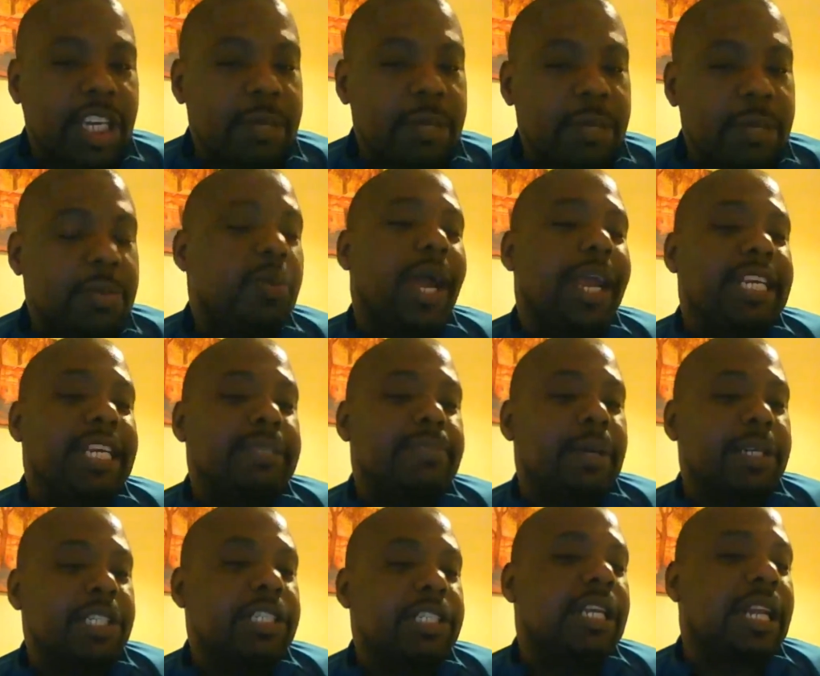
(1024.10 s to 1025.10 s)
possibly could
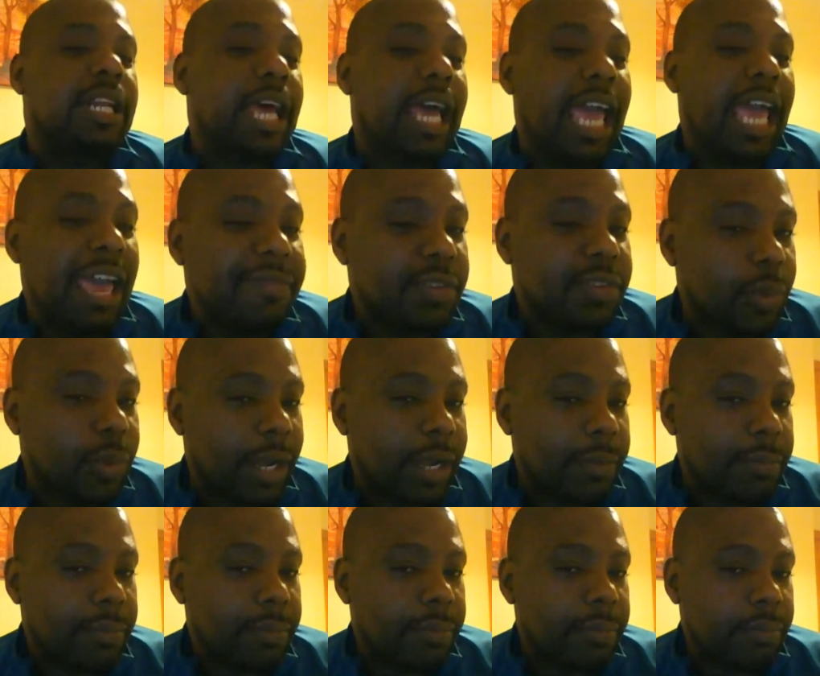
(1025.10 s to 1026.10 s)
be weighing as much as a light
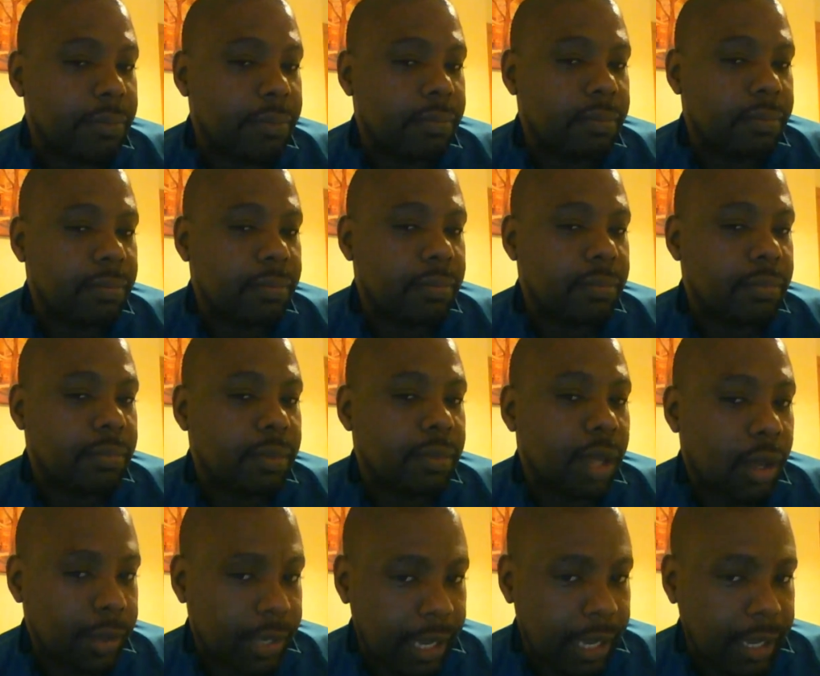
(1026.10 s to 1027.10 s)
heavyweight.
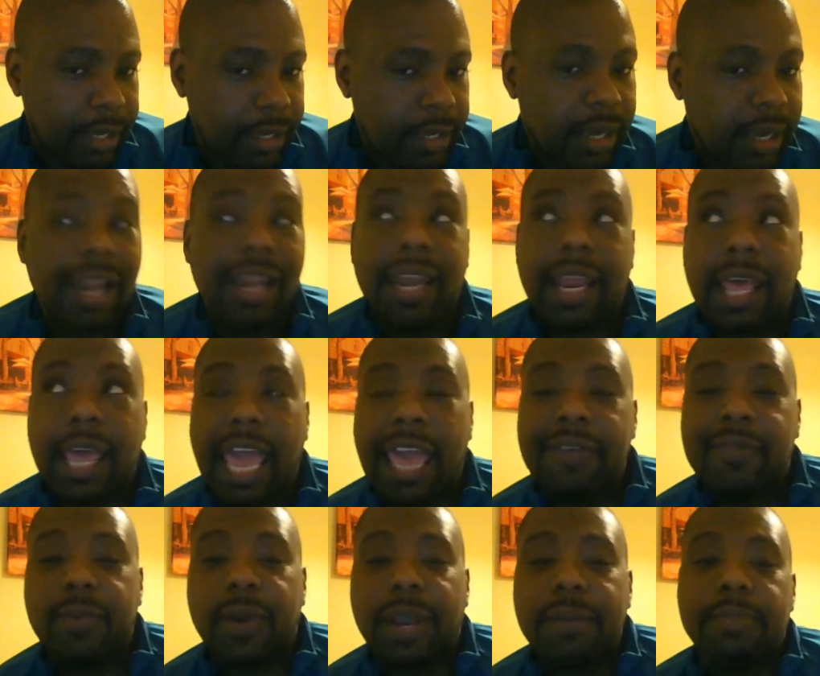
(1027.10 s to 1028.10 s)

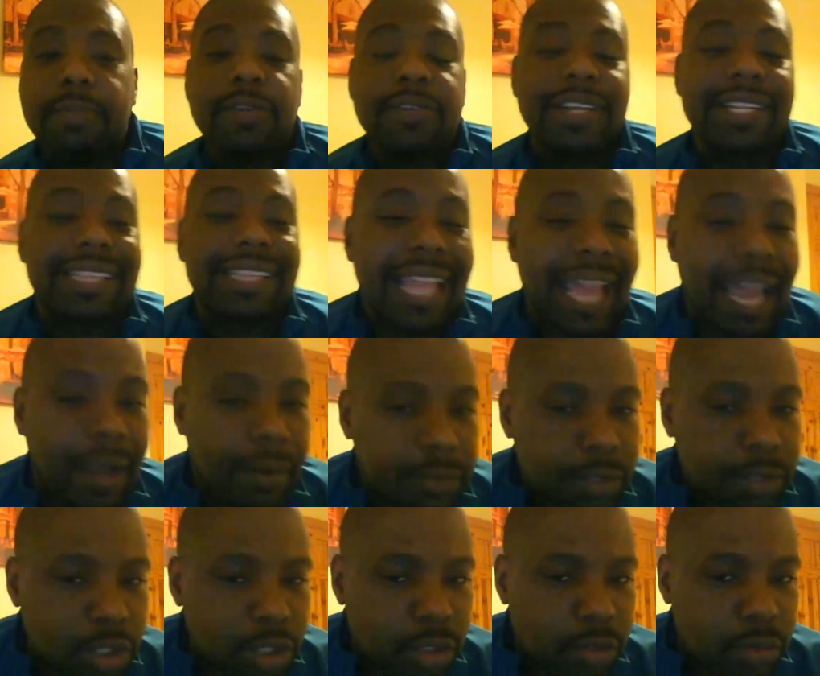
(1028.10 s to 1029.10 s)
Heavyweight moving down
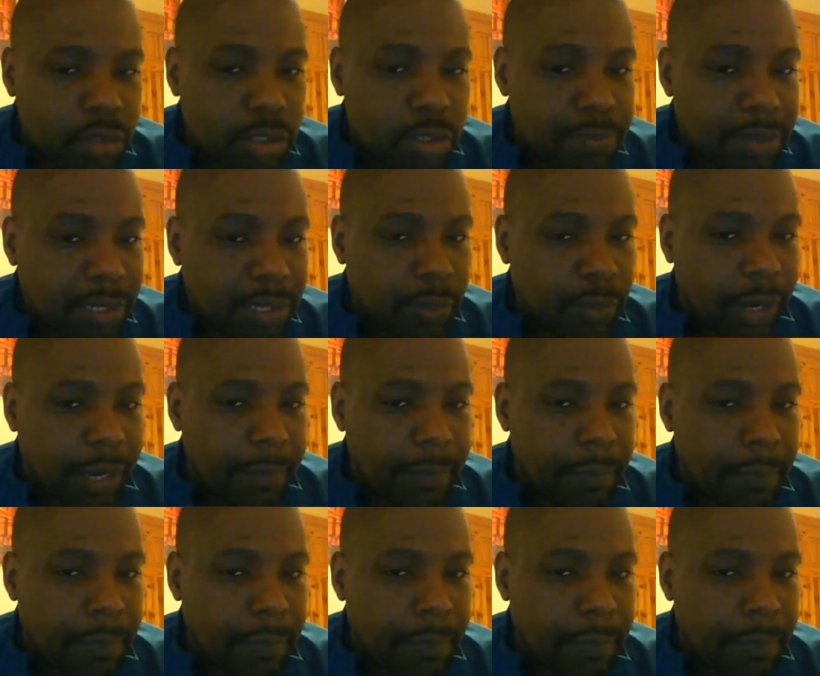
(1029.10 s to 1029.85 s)
to middleweight.